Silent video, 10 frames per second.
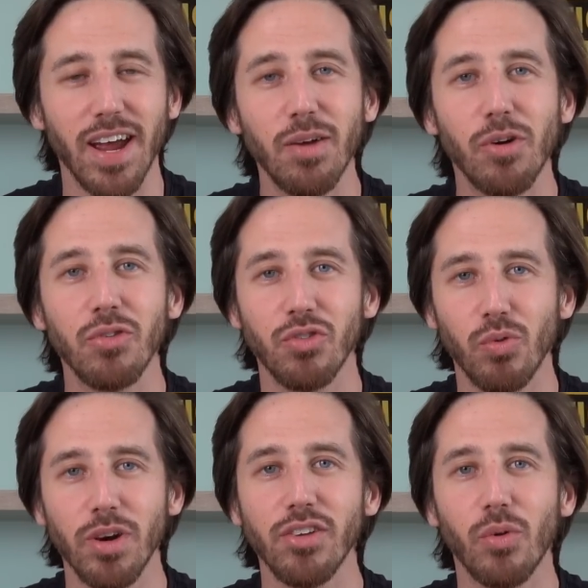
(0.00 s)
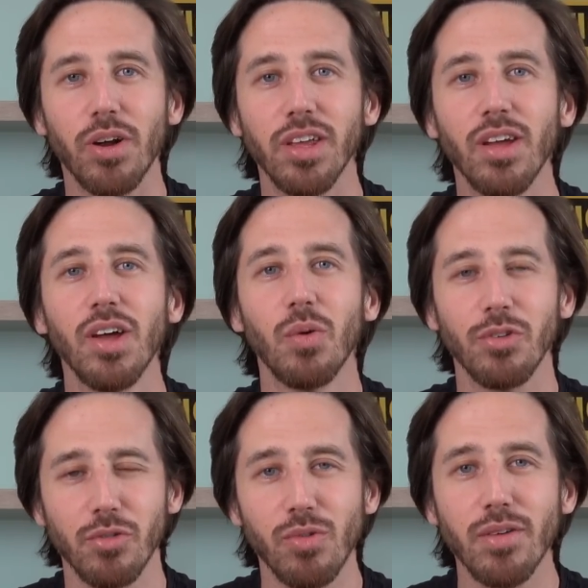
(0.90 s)
Anyone whose twenty twenty
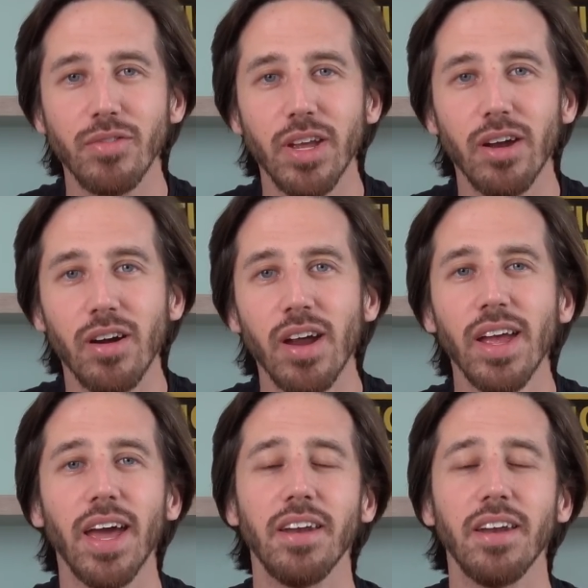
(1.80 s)
was a rough year